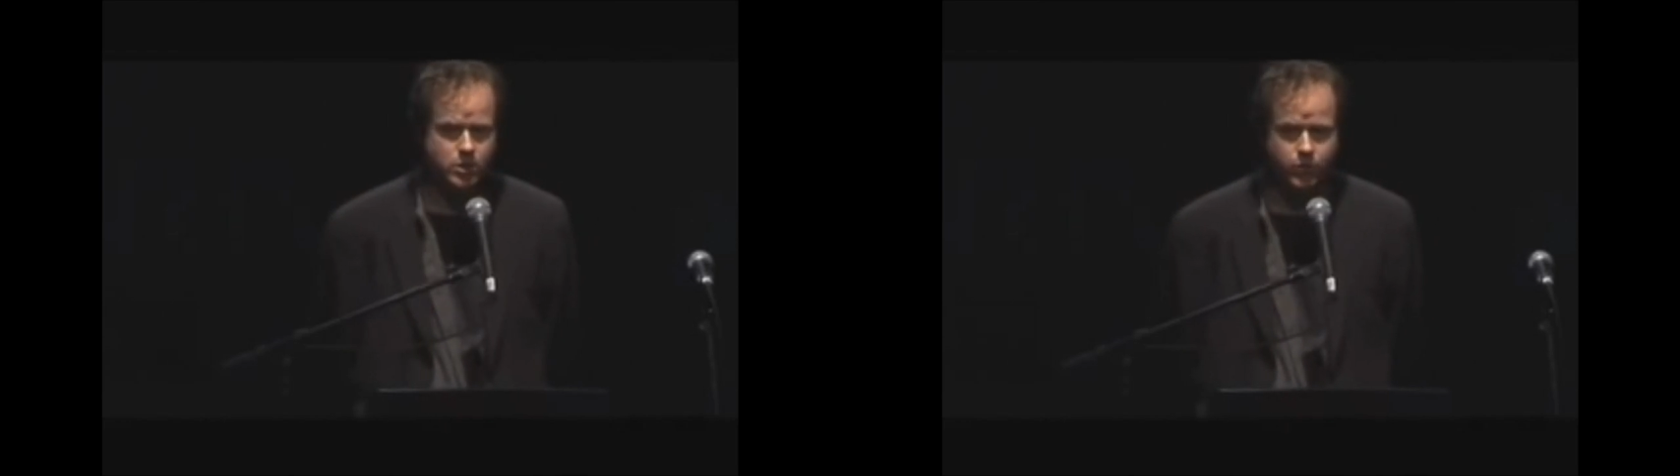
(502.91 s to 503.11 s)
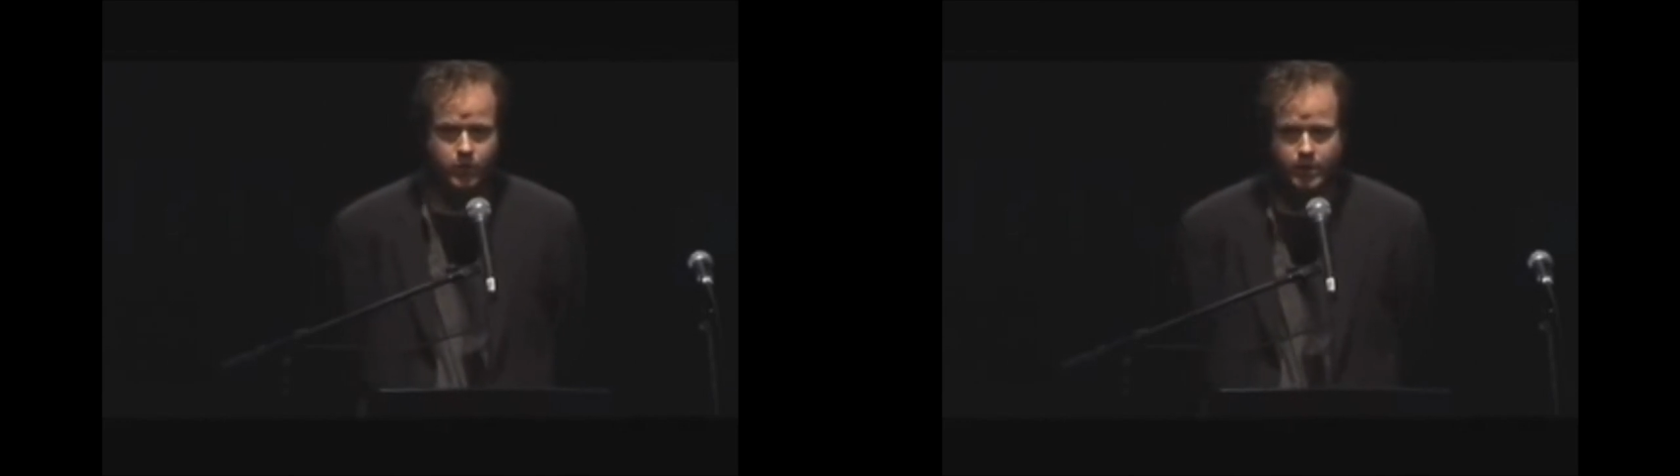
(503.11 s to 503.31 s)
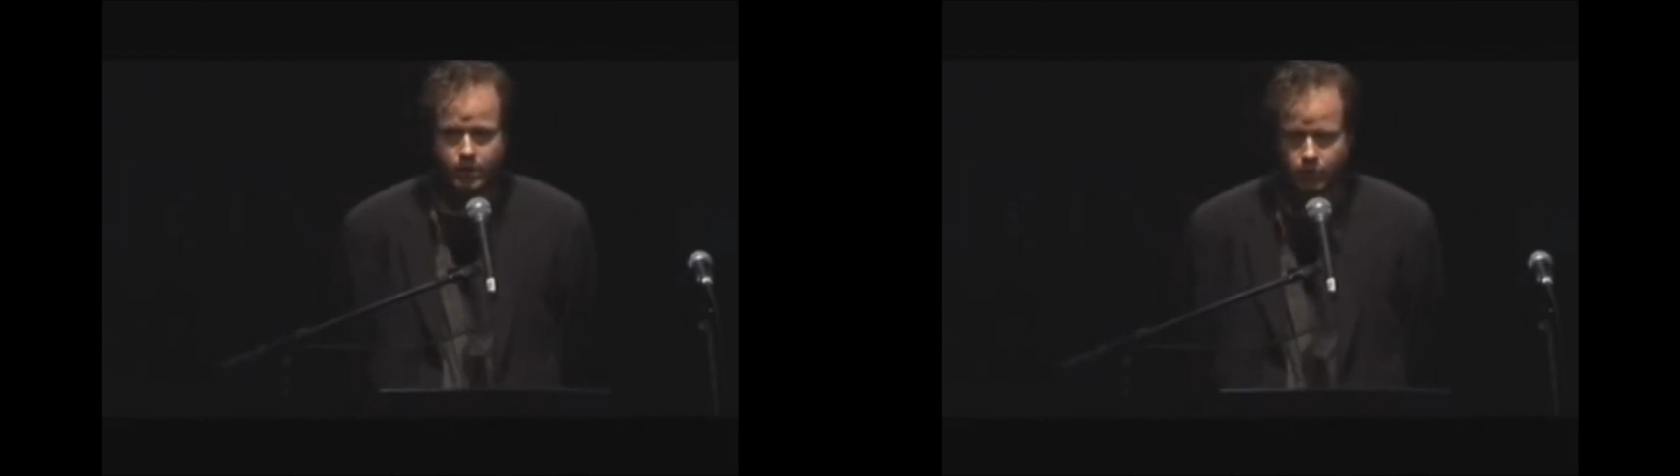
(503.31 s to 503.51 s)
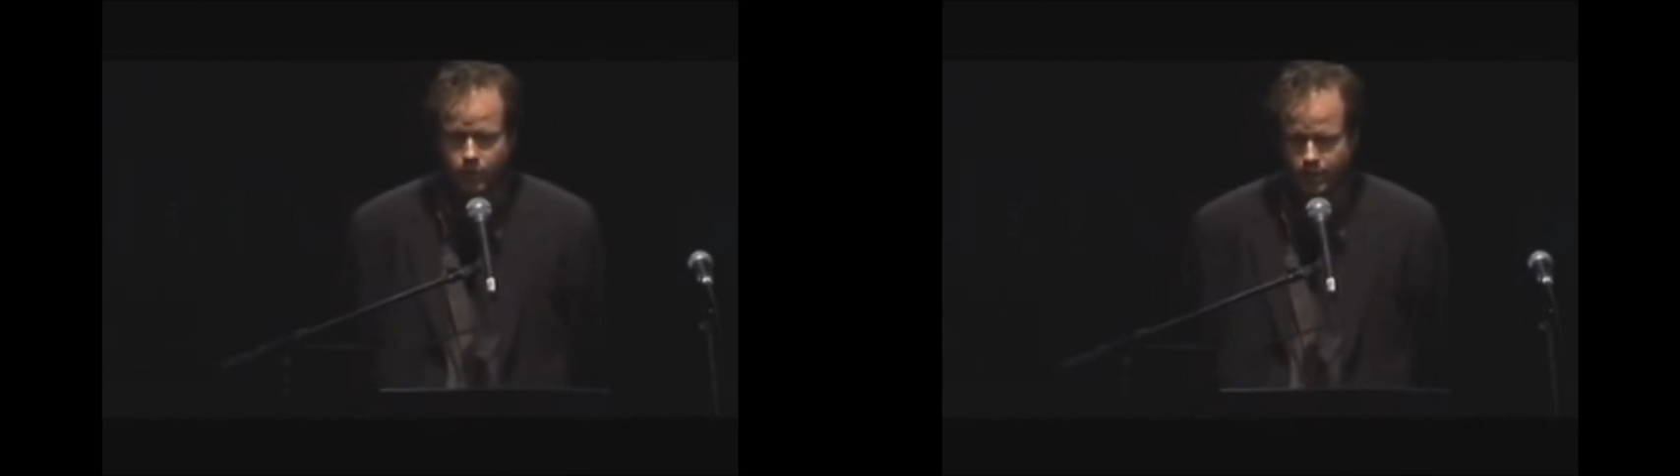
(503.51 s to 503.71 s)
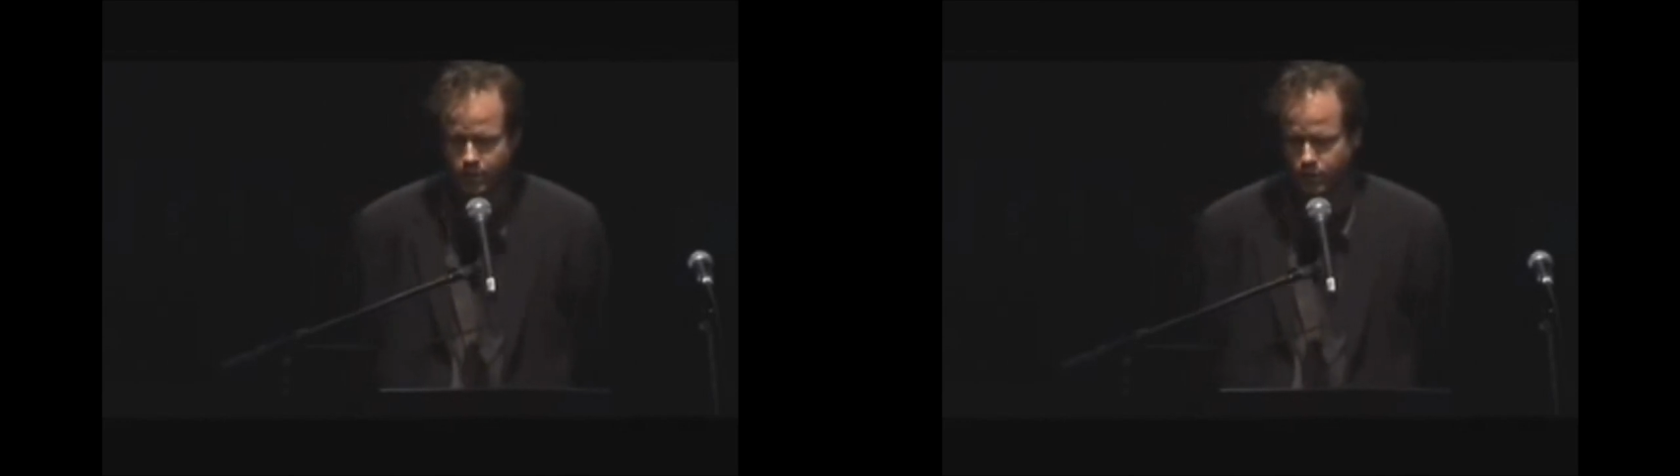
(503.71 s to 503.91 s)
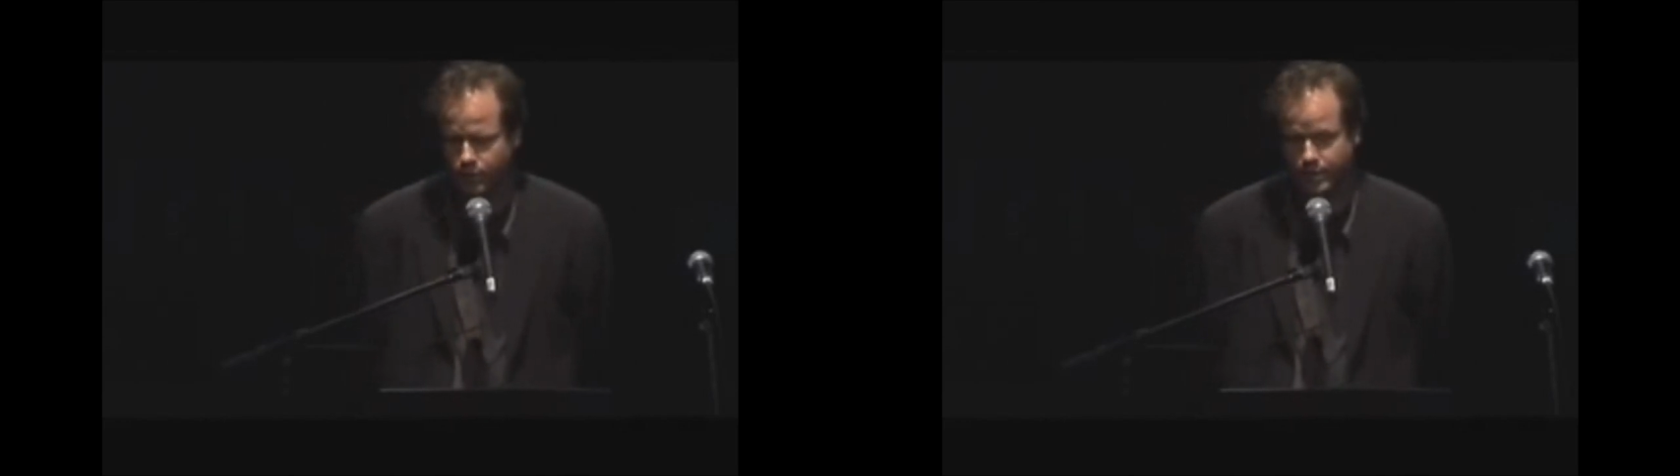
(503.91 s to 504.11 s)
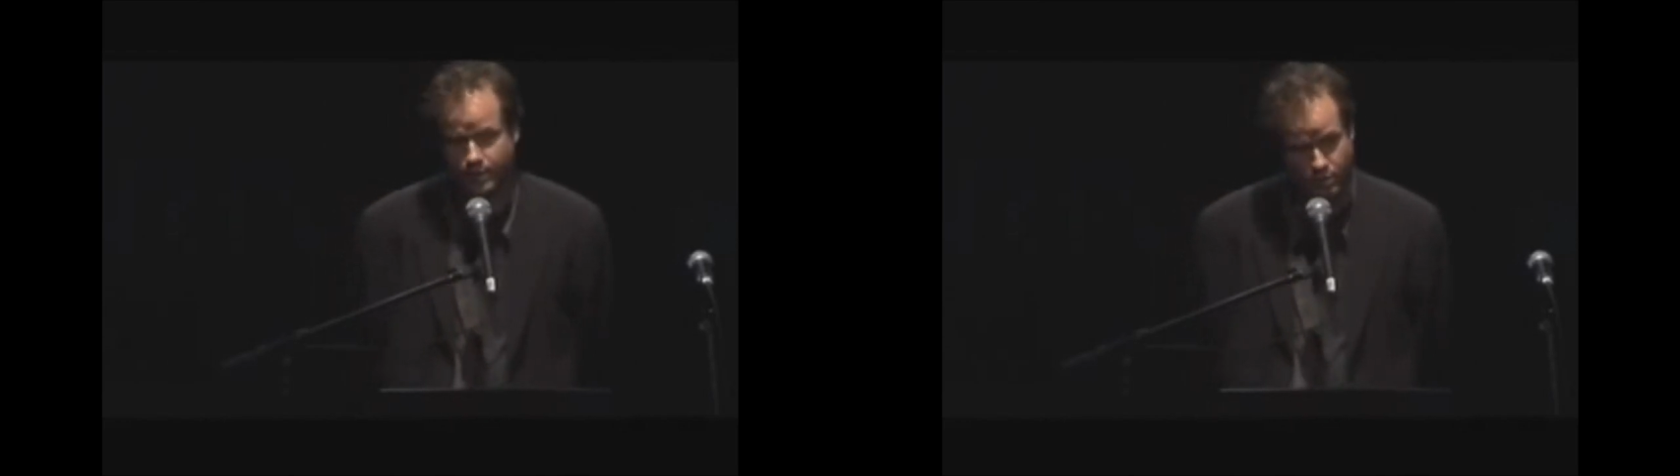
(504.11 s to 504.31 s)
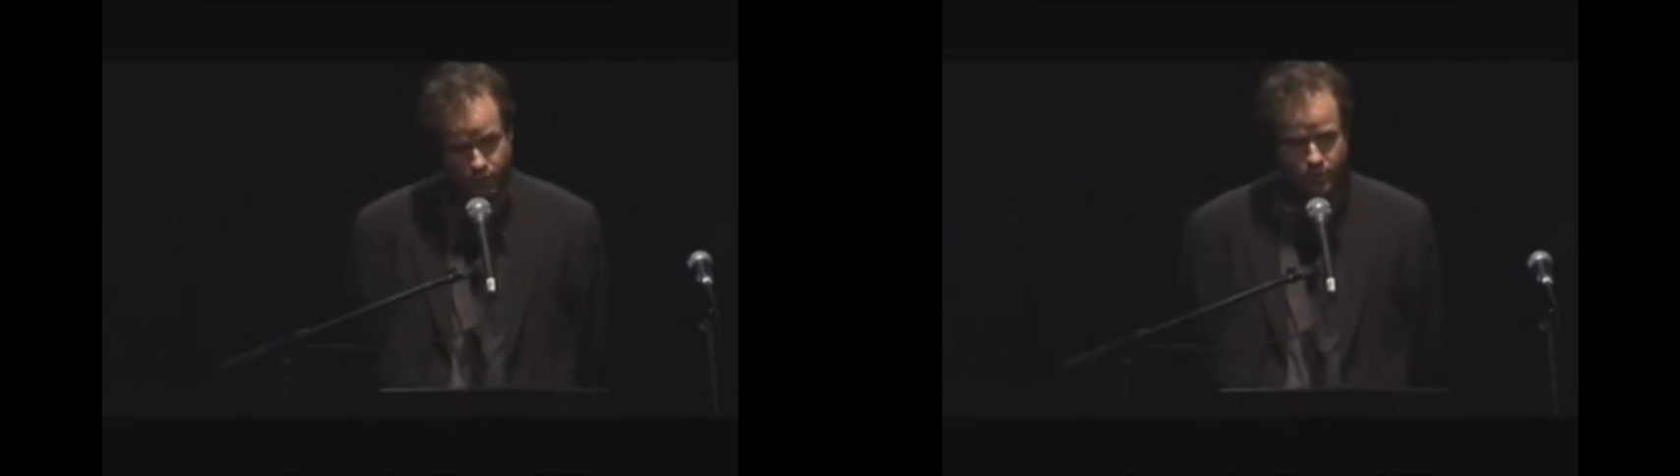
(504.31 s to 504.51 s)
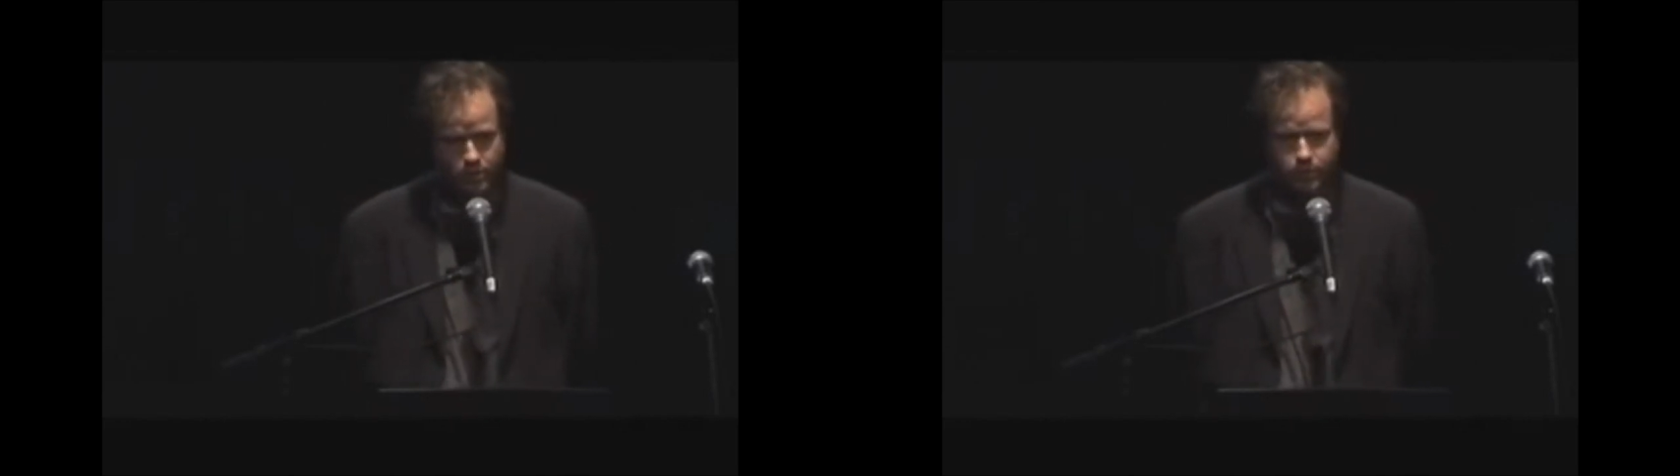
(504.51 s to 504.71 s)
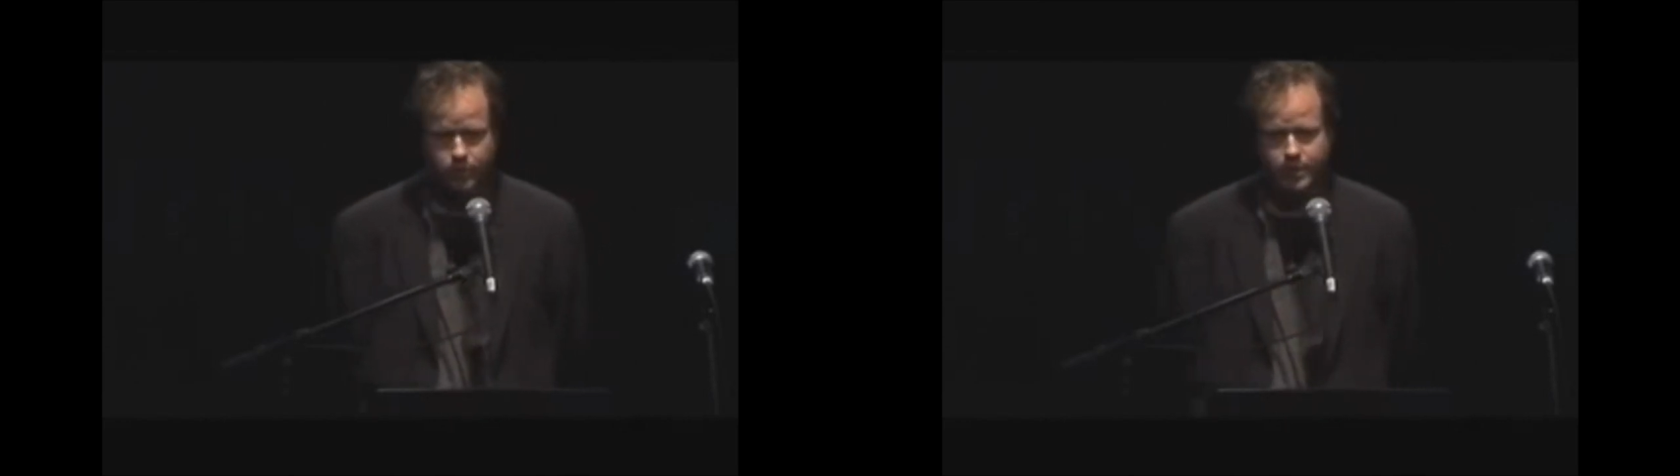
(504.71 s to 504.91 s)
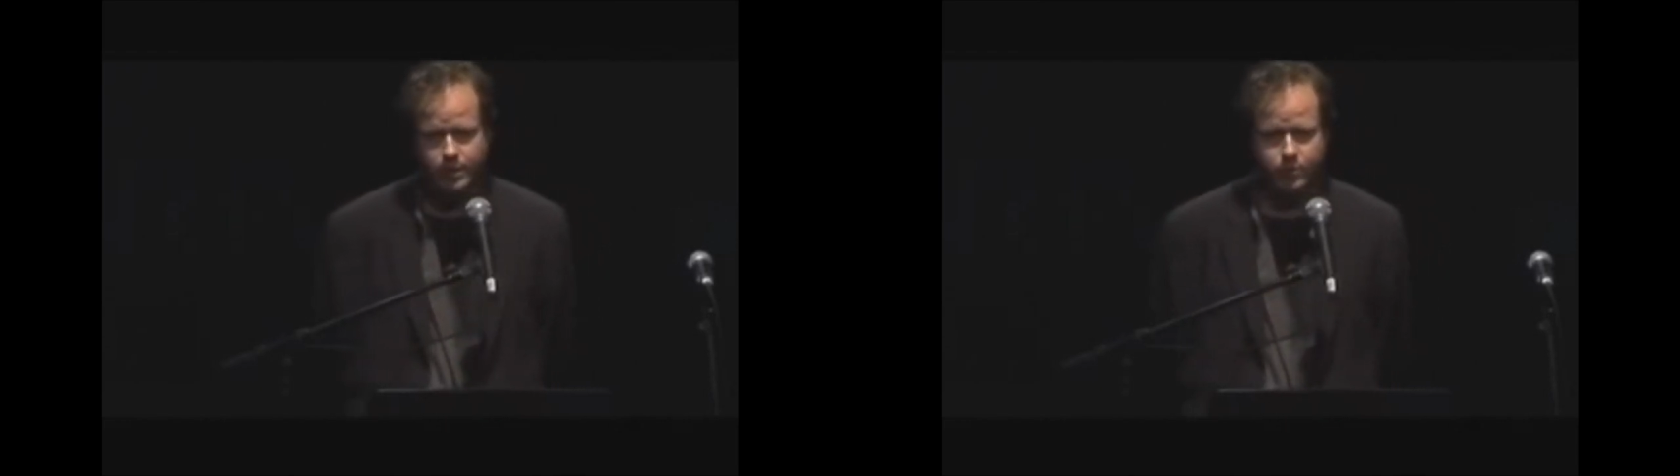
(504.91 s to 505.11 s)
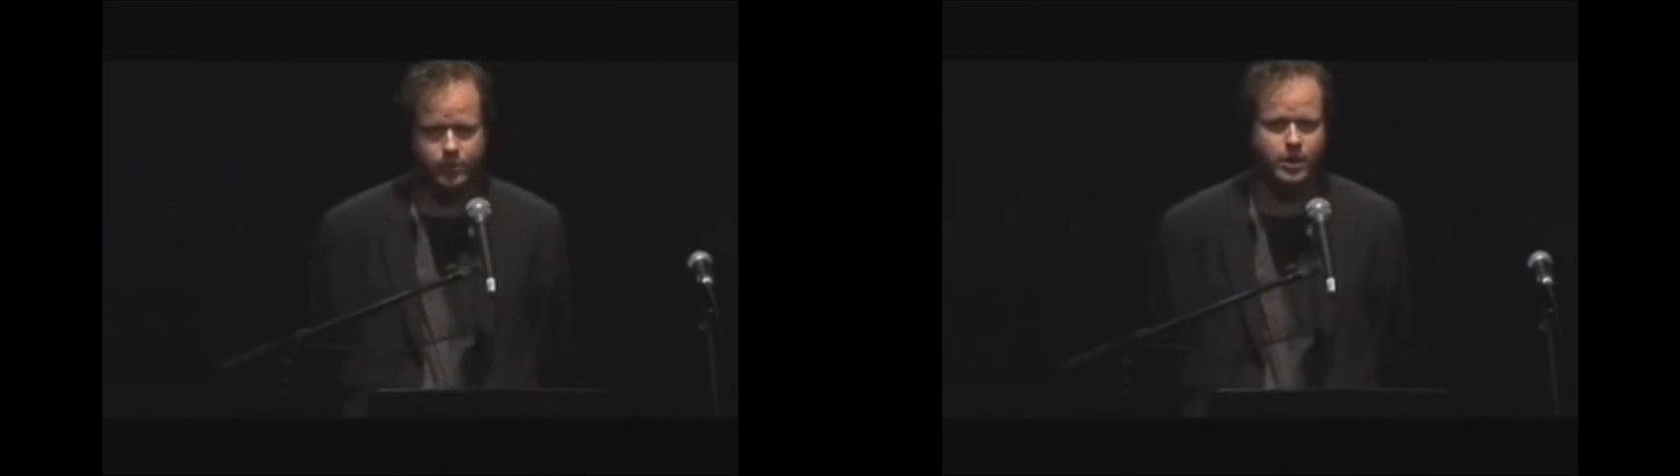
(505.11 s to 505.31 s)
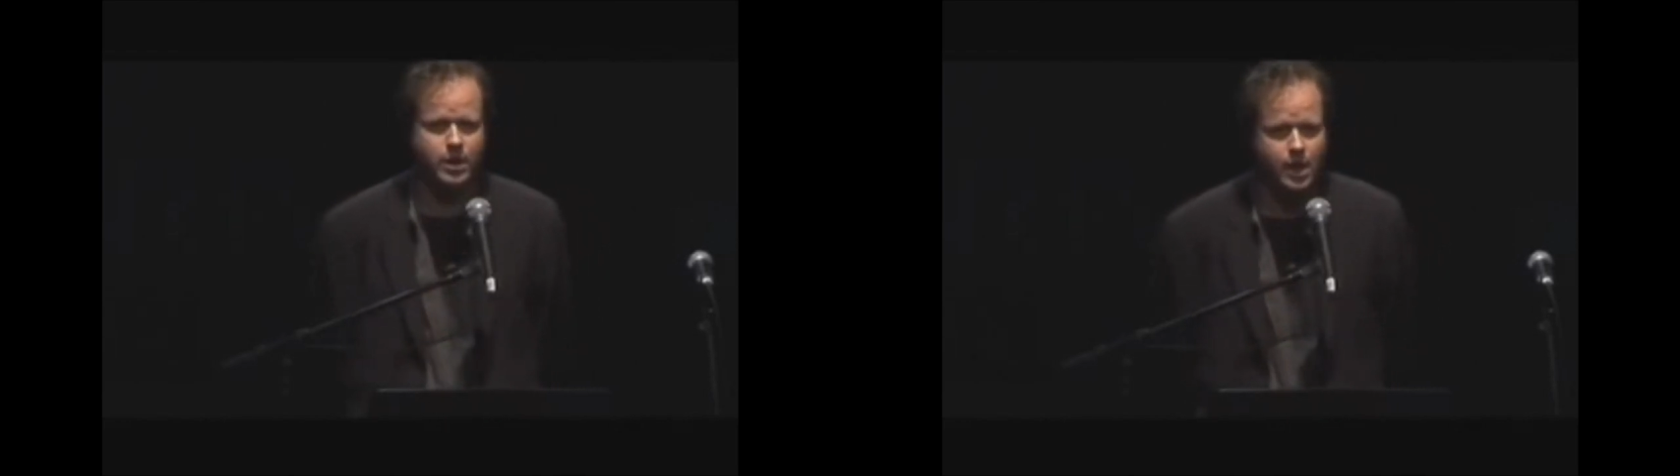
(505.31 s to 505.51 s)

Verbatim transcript: over and over and over and over and over and over.